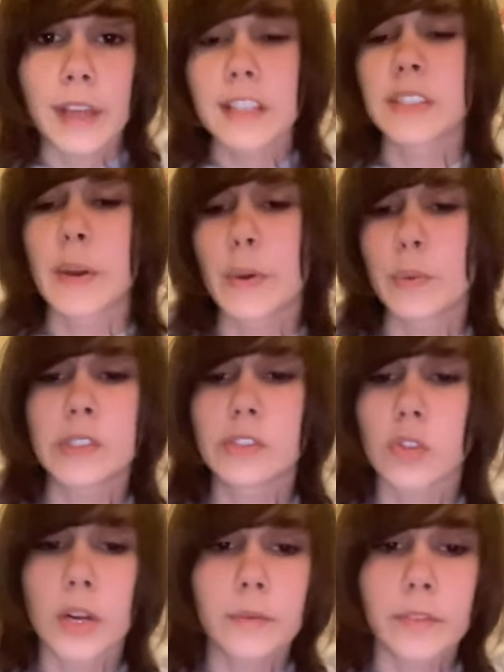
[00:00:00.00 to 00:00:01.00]
That's how I
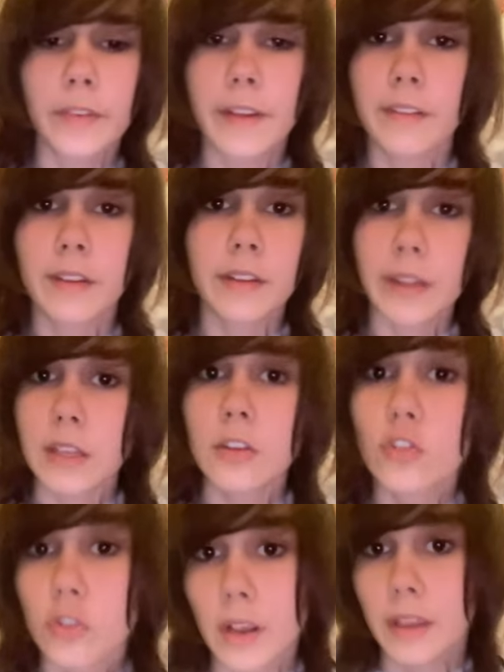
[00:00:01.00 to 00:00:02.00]
describe the flavor. Like you
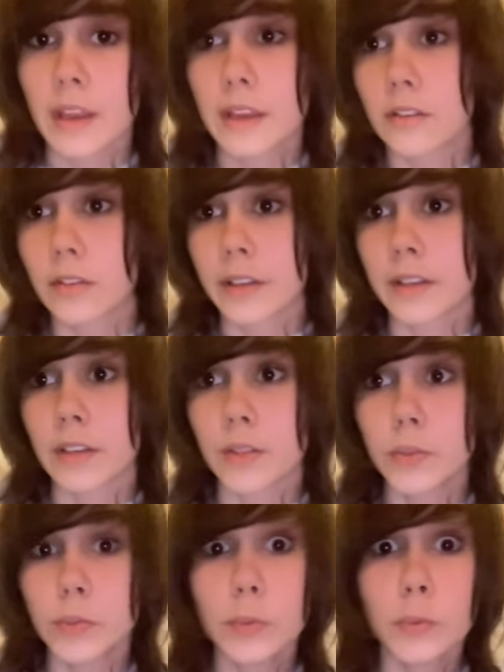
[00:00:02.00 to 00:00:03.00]
drink it and you're like,
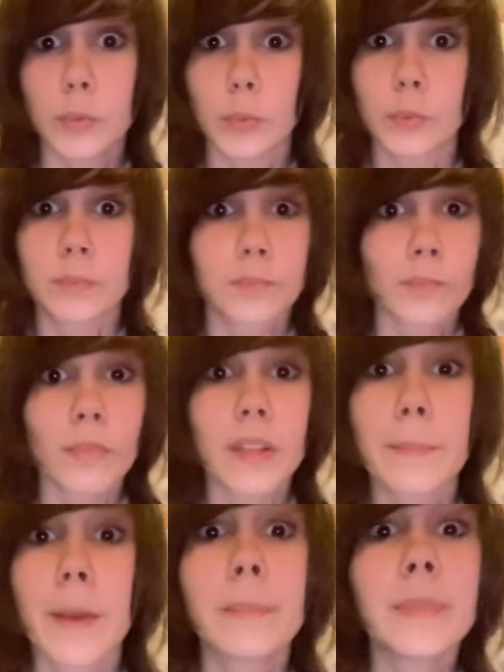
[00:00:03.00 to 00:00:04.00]
oh,
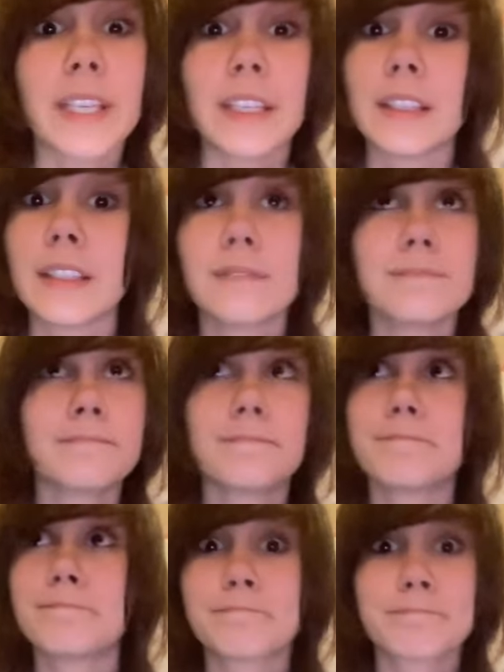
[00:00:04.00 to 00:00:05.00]
bubbly.
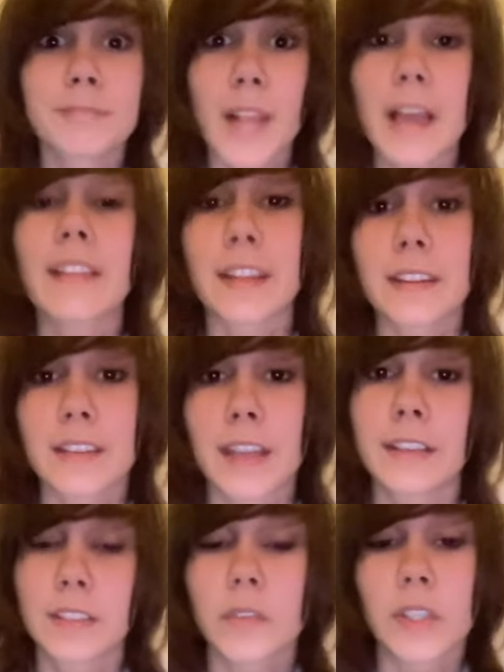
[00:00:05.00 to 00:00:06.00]
I like the
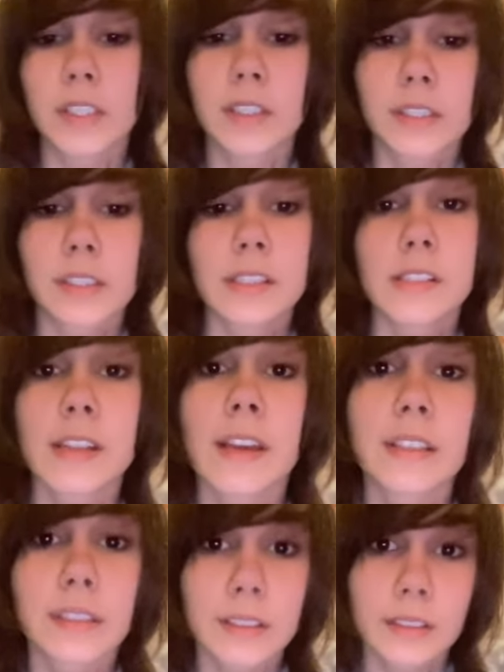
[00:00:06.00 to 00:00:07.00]
taste of it. It's
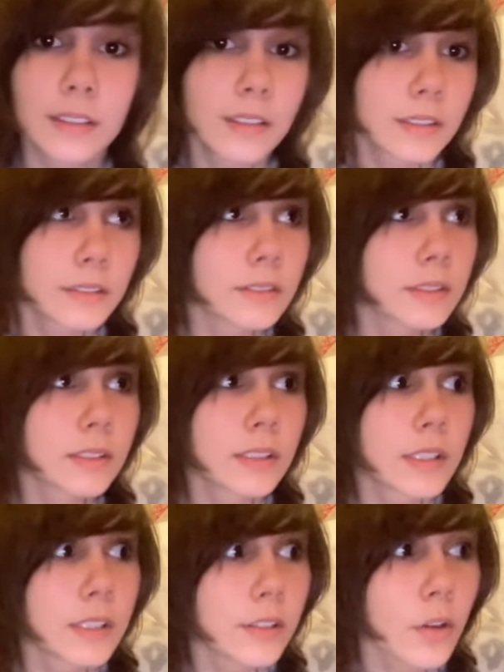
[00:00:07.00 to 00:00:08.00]
nice.
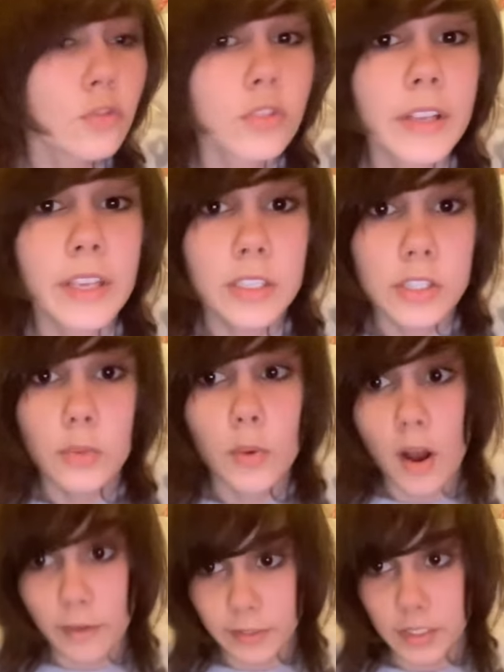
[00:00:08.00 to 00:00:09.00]
Don't drink it too
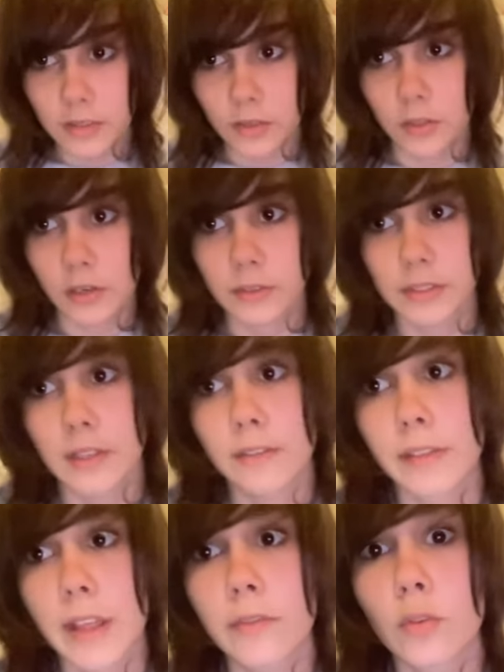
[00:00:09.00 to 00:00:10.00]
often or else the
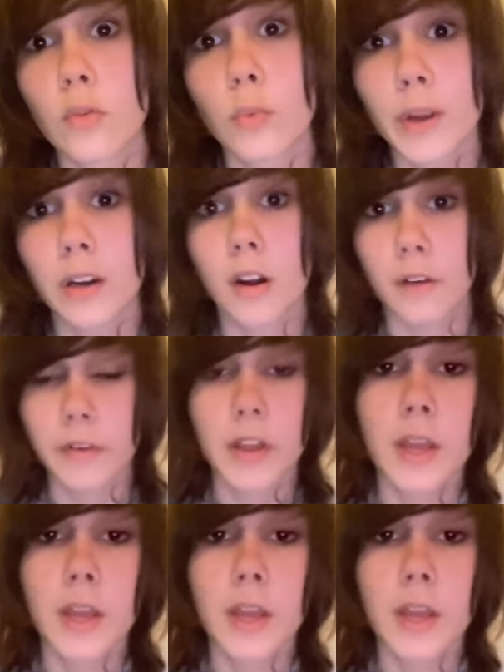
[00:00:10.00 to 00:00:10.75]
flavor will wear off.